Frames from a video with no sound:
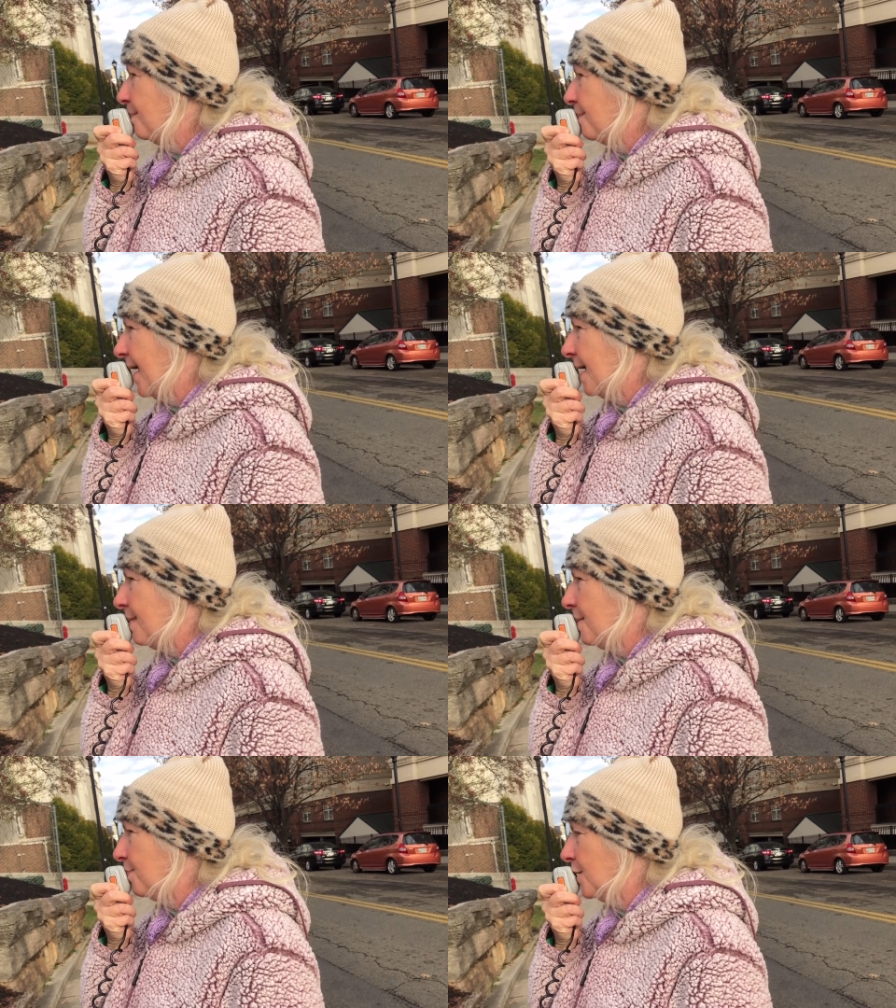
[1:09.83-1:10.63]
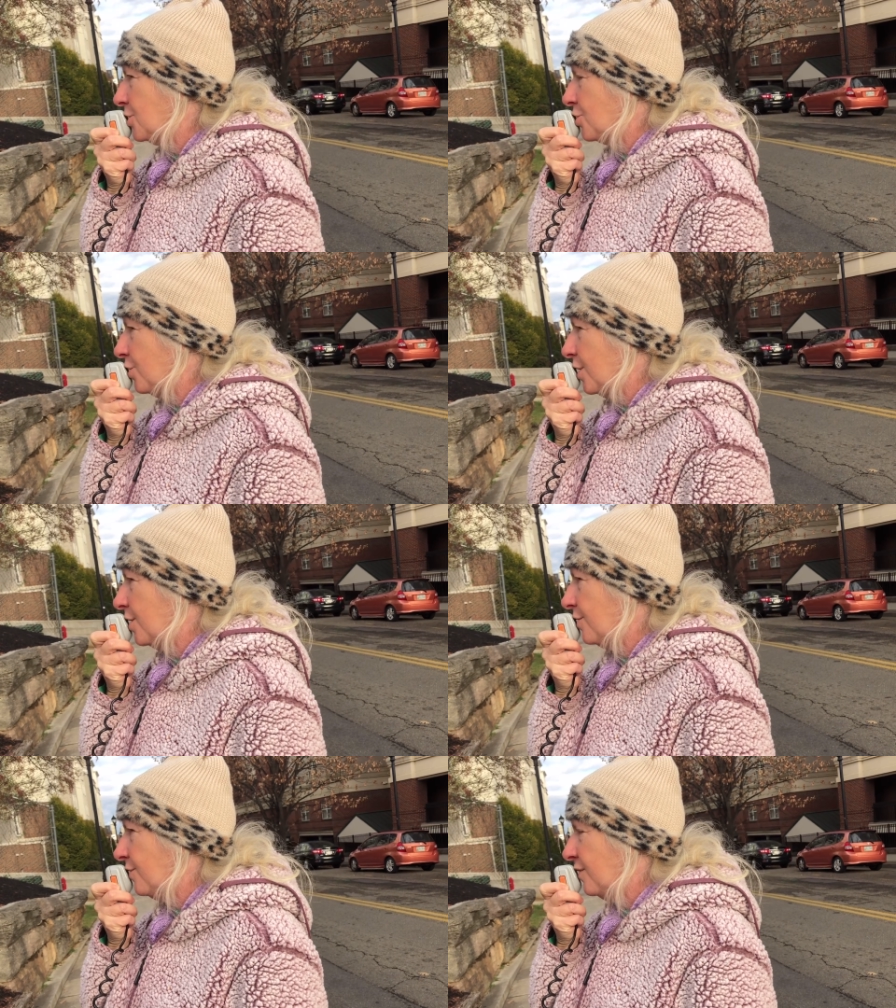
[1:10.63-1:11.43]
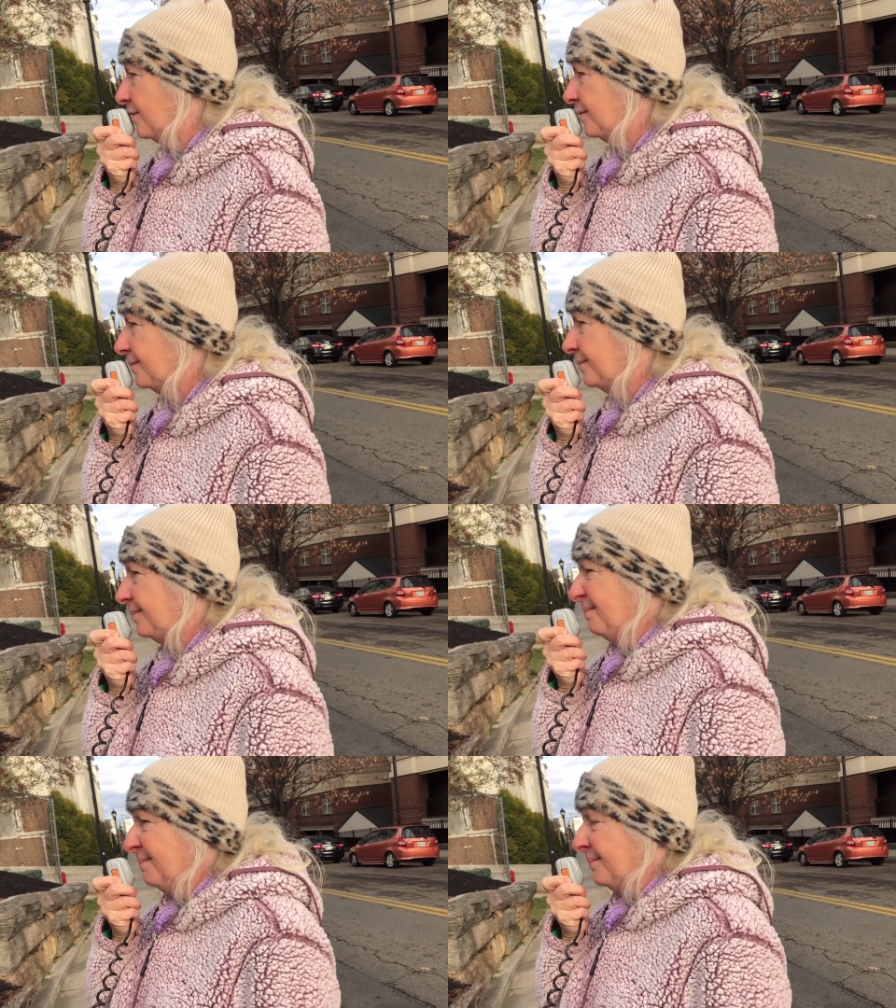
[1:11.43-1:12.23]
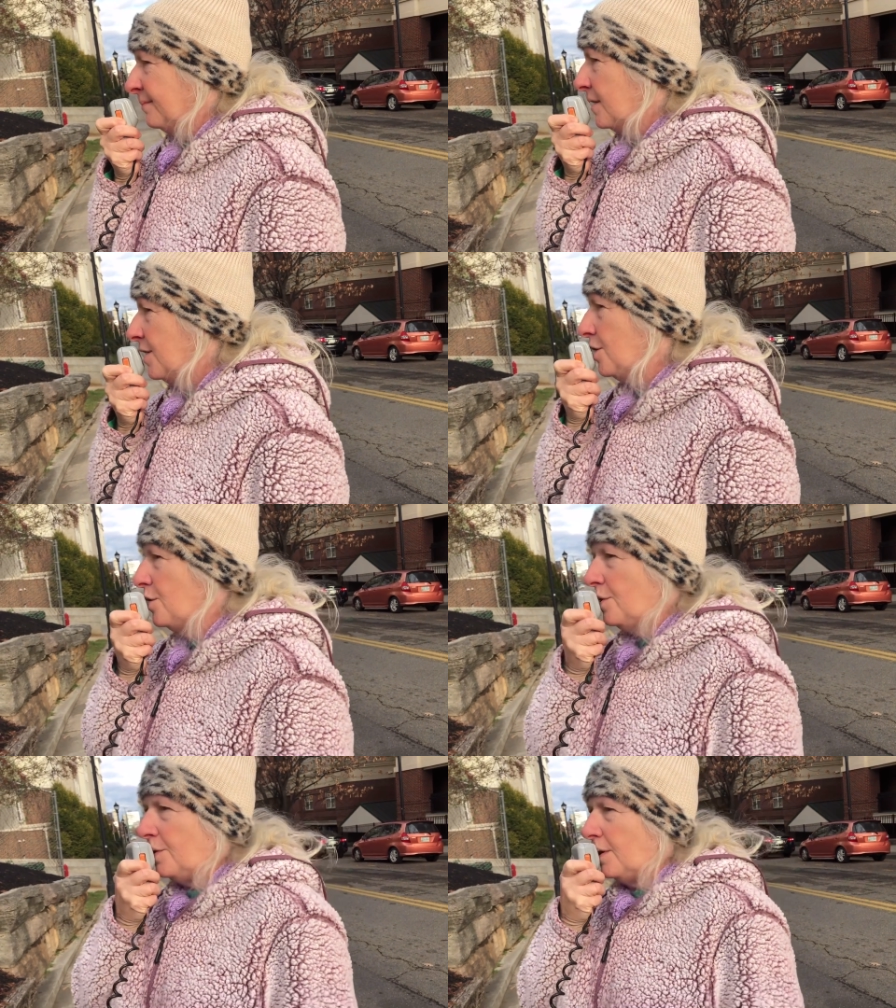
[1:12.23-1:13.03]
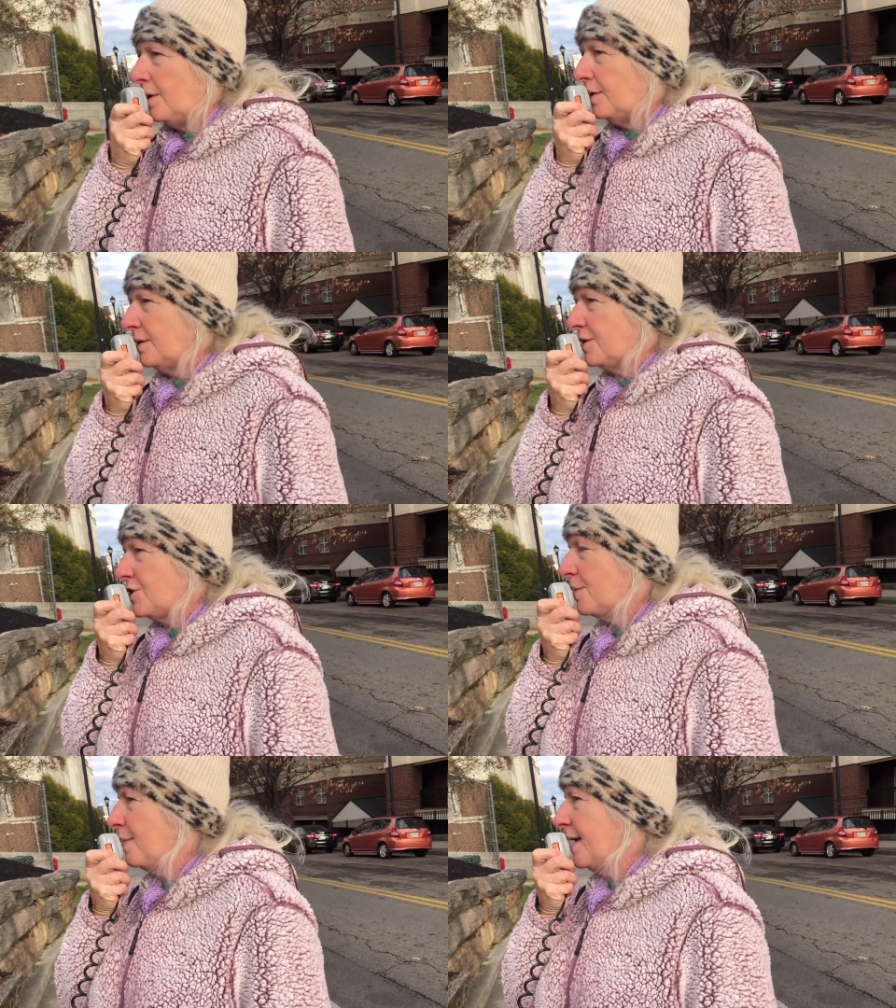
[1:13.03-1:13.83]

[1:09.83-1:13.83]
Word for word: baby butchers. You should be